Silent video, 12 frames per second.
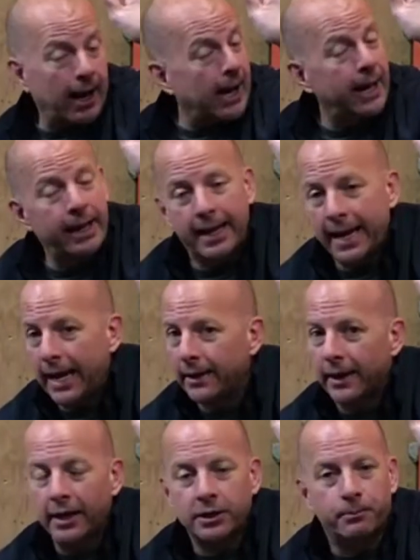I, again,
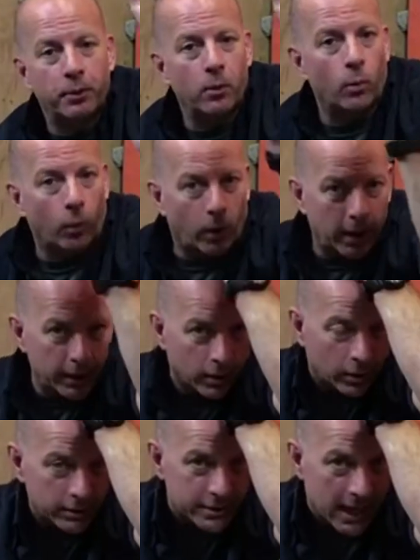like to put one
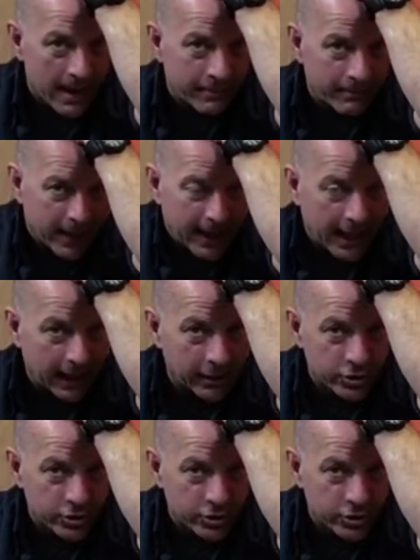on top of my head.